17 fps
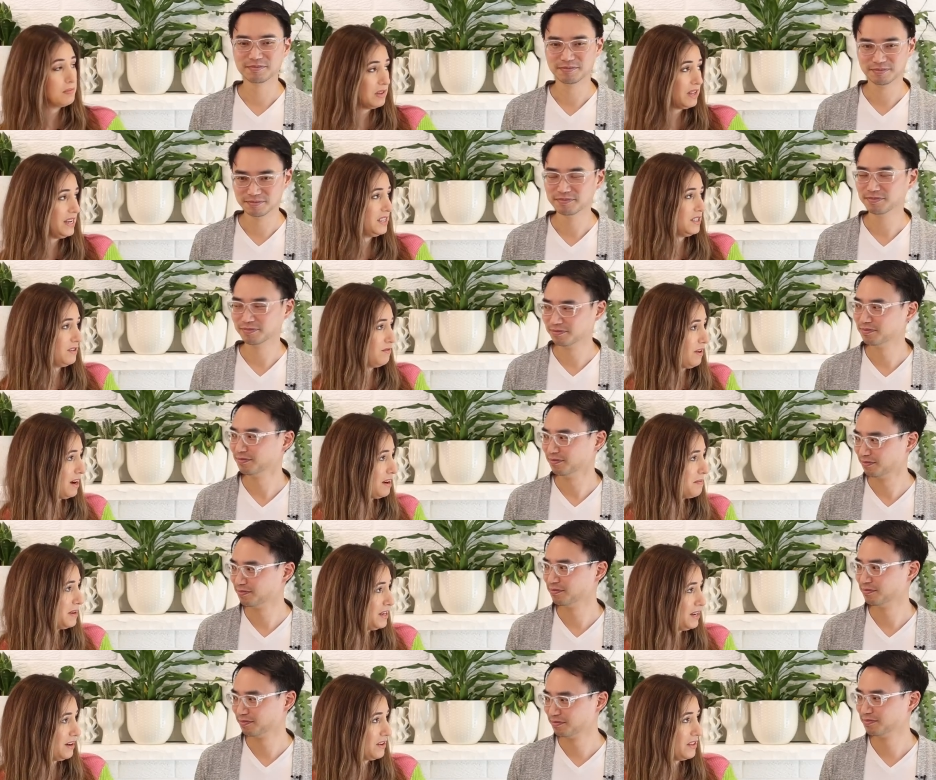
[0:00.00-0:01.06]
Speaker 1: plant
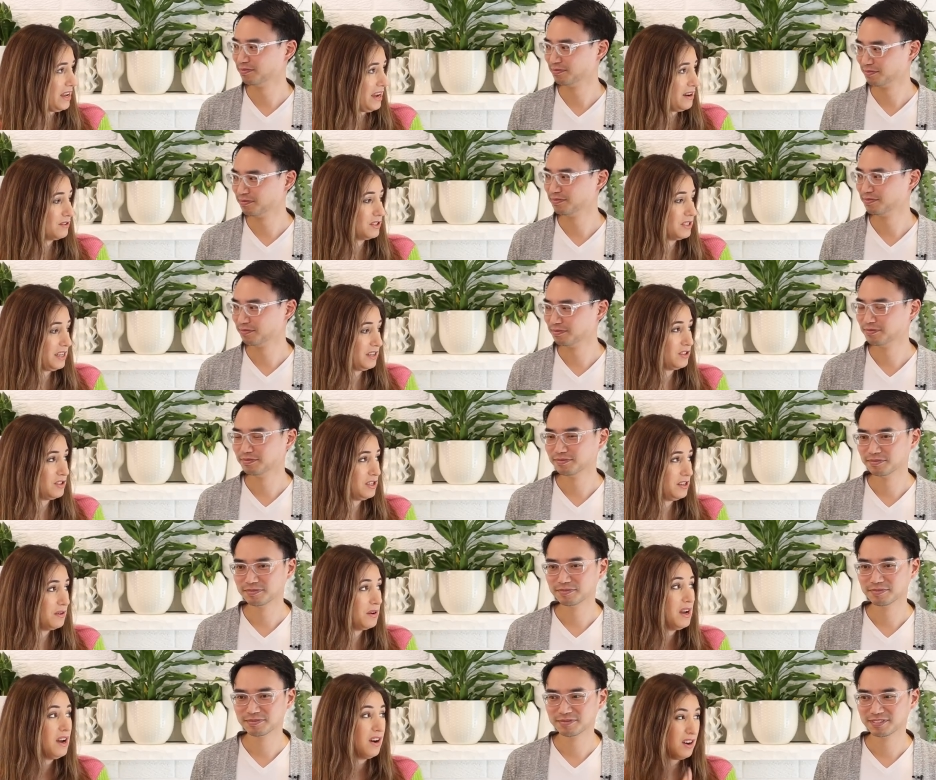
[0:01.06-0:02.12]
environment here in the house thanks to
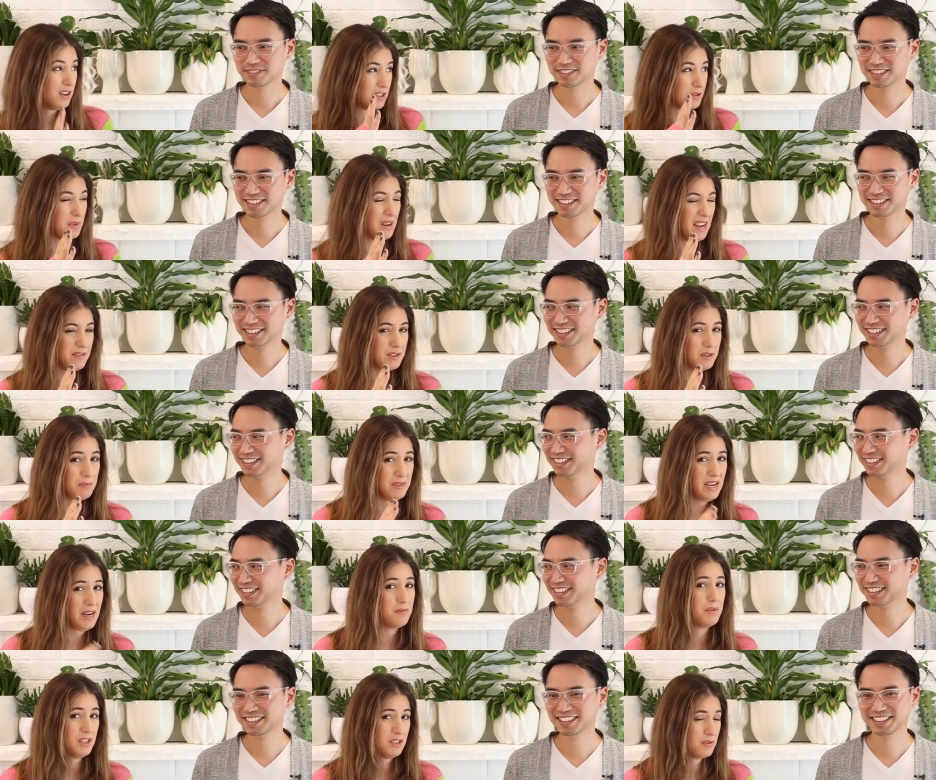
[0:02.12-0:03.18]
you. Also, we have some
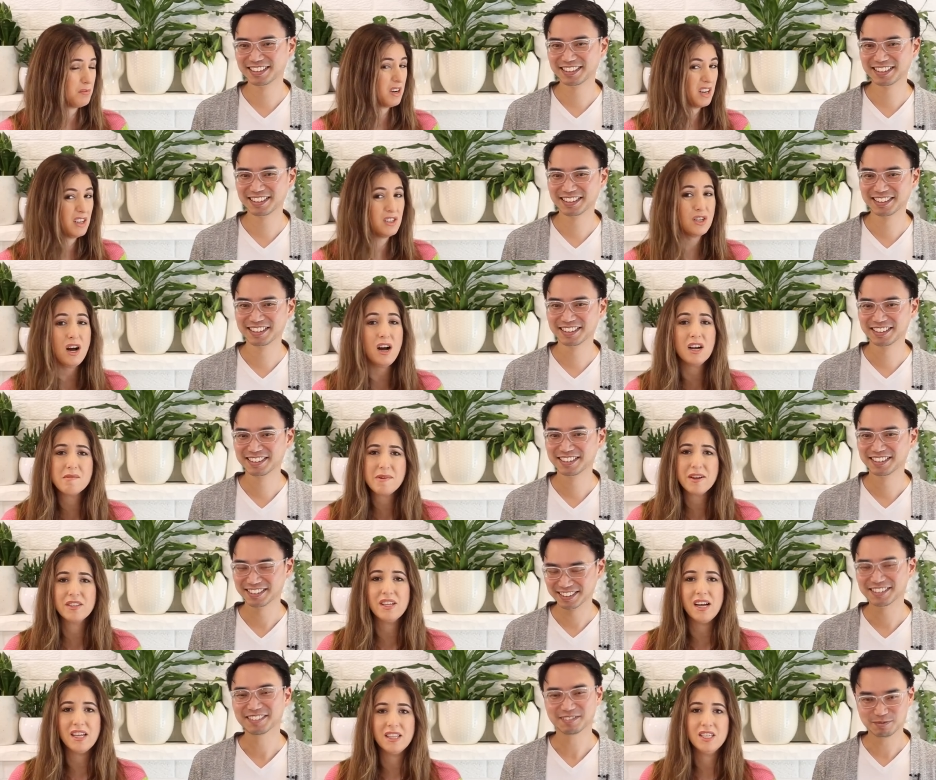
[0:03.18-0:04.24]
dead ones, and we're going to talk
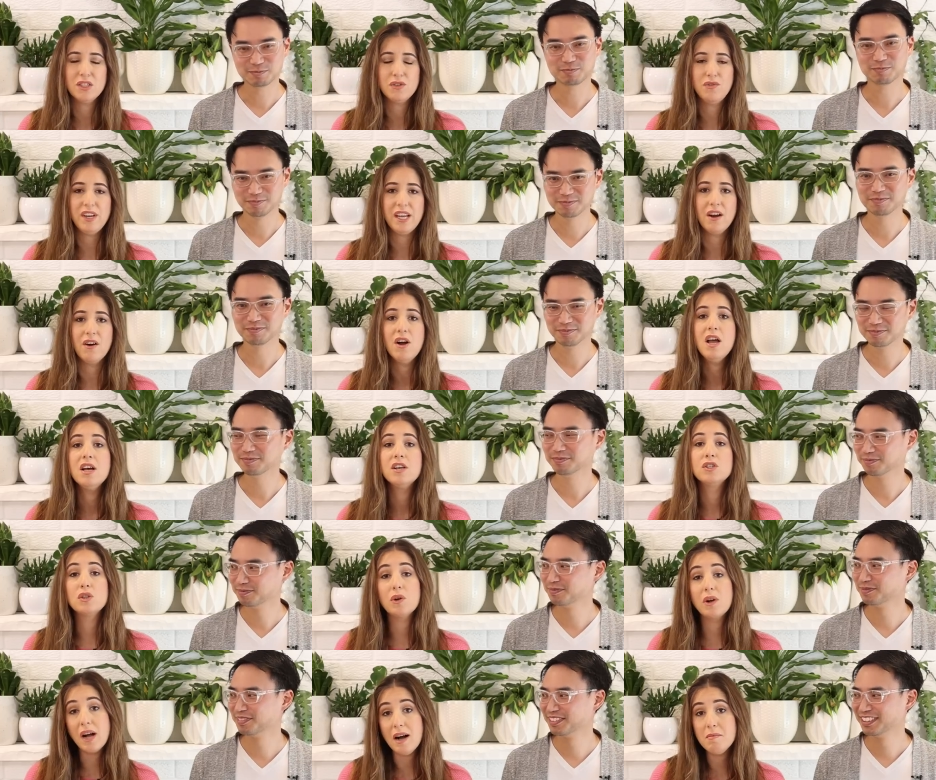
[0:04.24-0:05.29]
about that in this video.
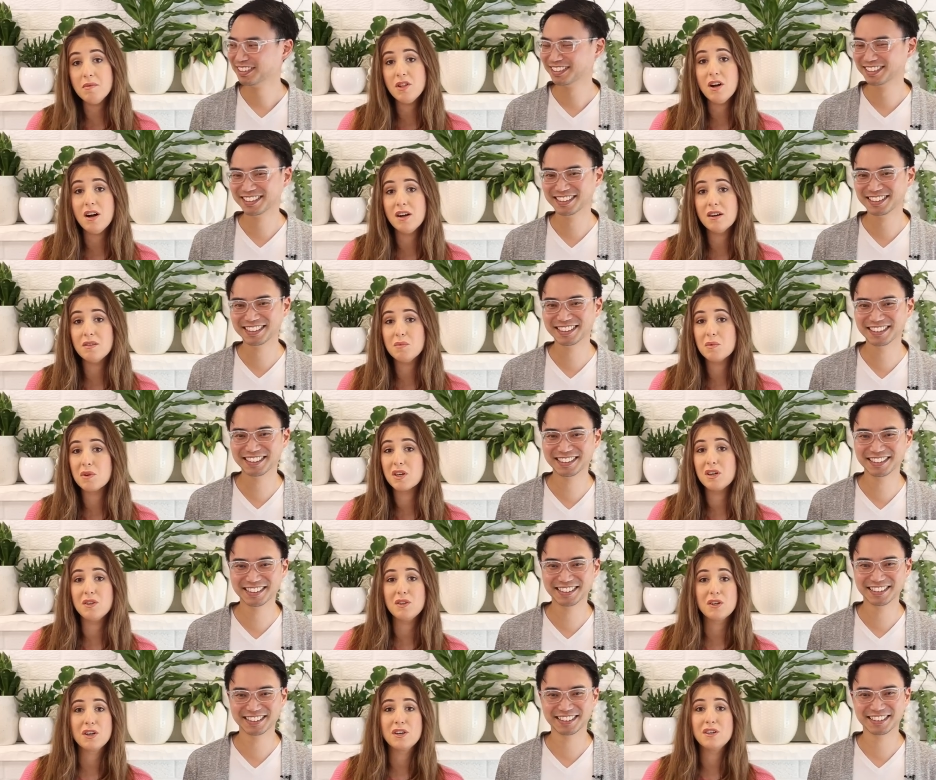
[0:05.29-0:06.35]
So come along, we're going
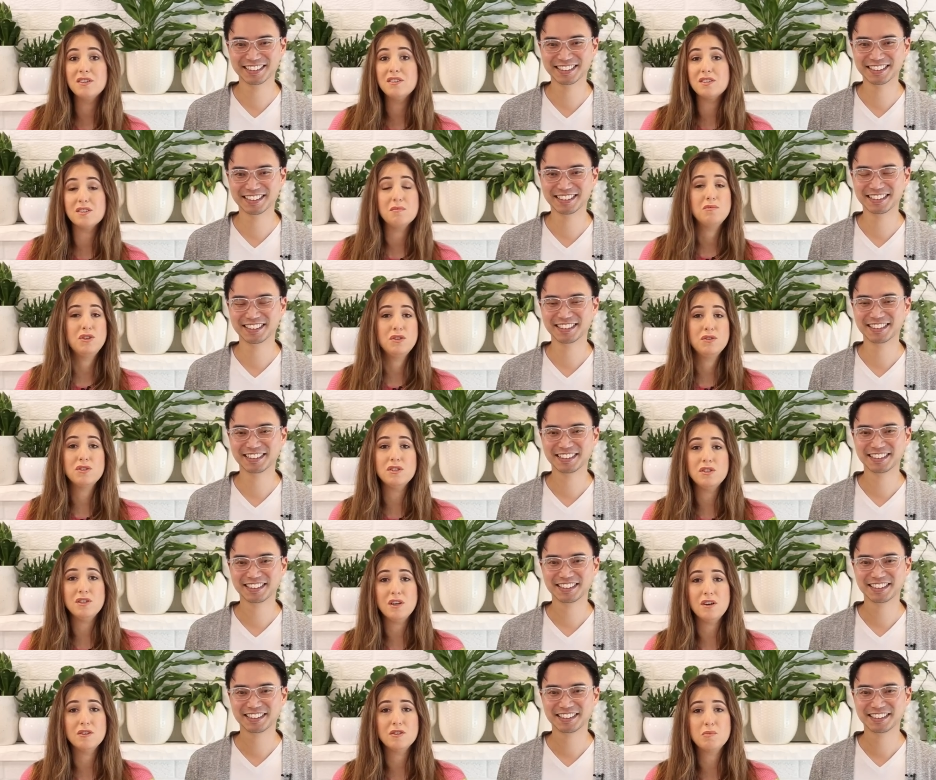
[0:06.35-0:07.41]
to learn some do's and
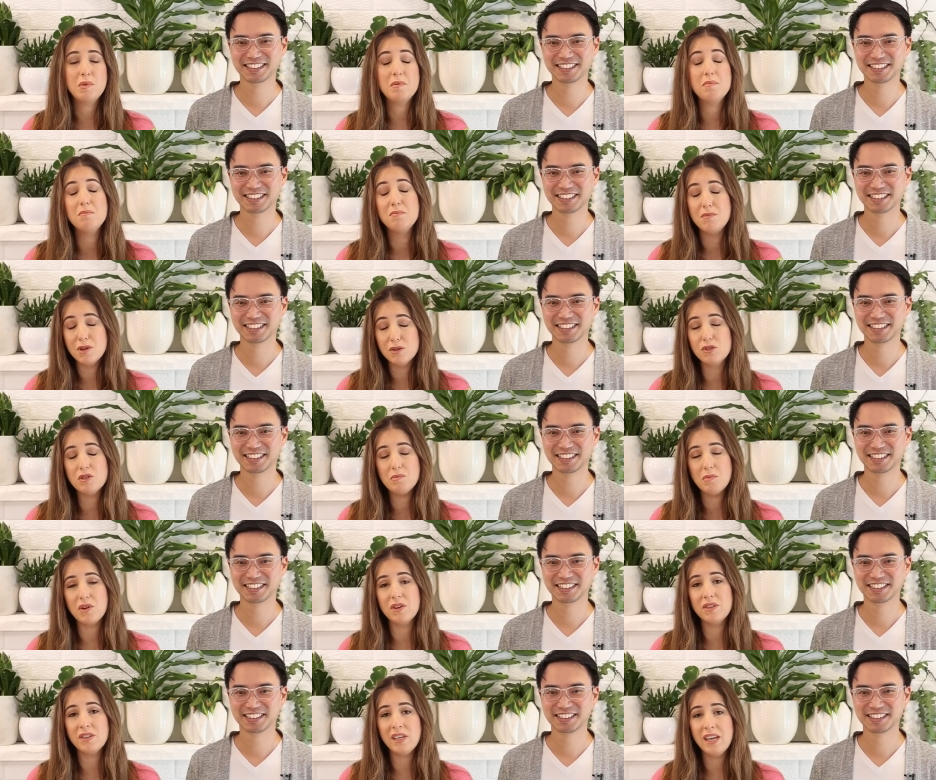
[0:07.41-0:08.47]
don'ts, but most
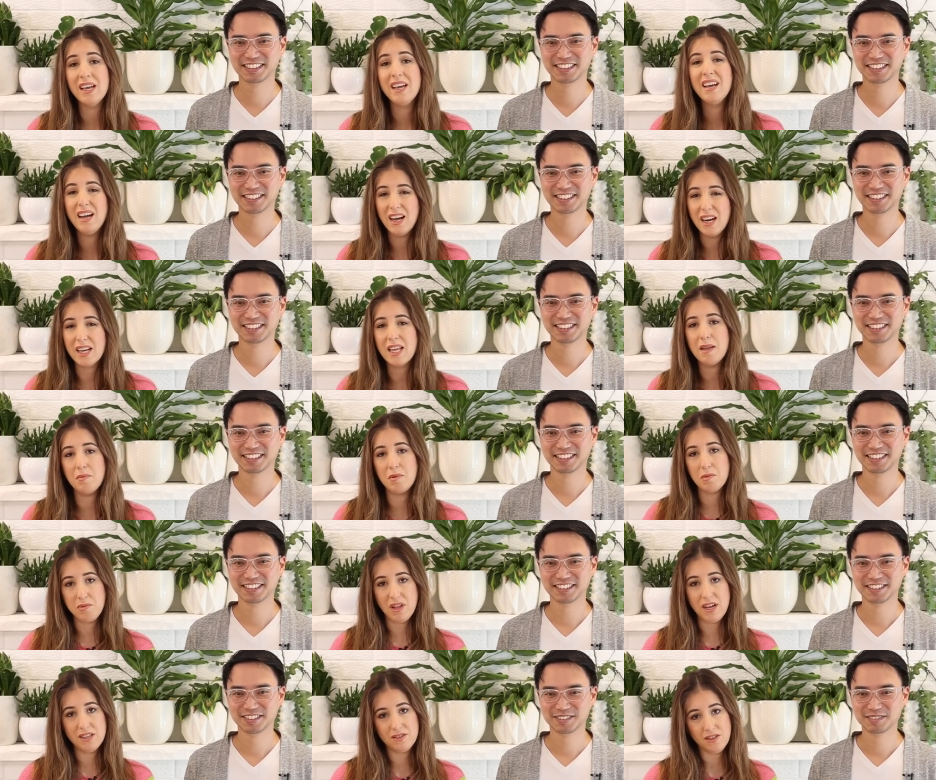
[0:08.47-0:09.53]
importantly, how to keep your
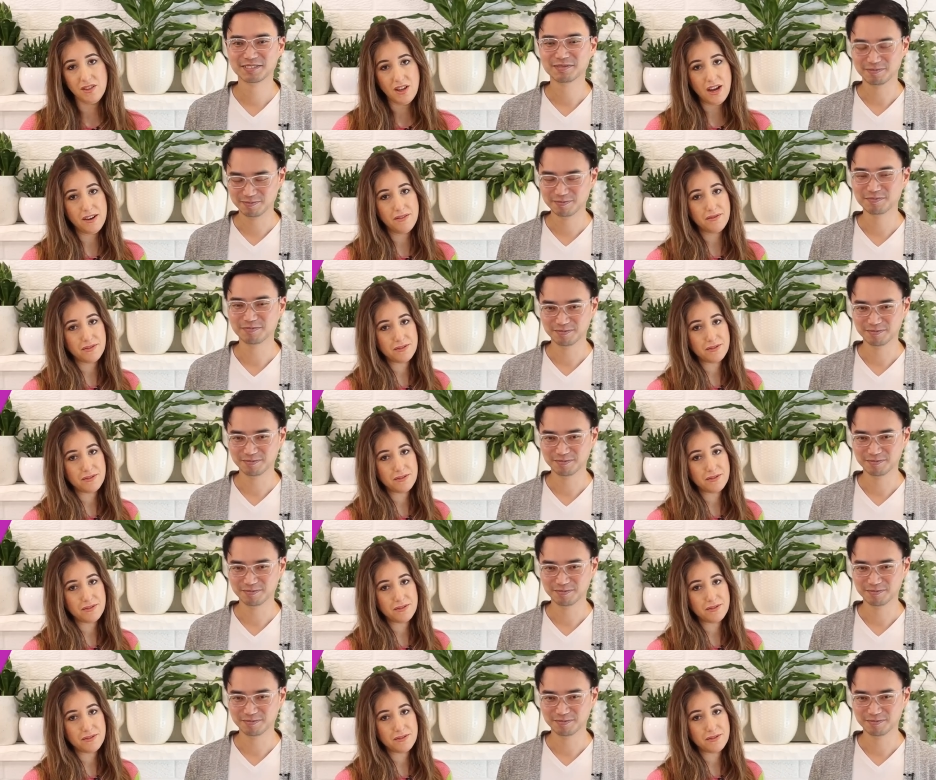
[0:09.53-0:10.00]
plants alive.